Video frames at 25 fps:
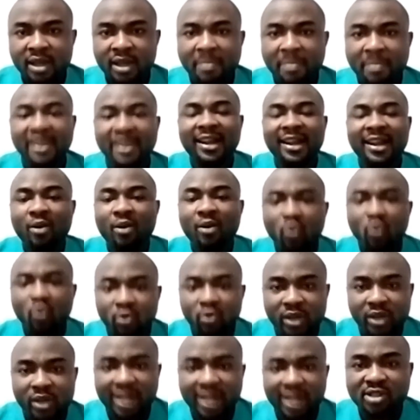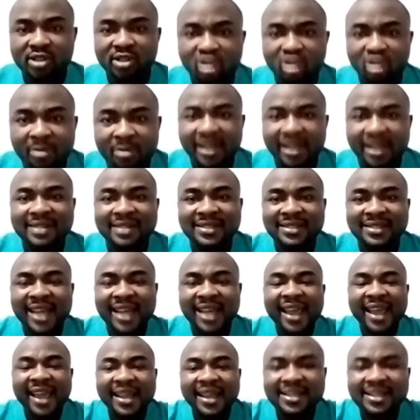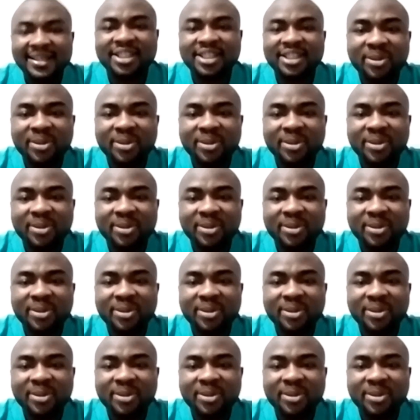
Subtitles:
But there are some that science,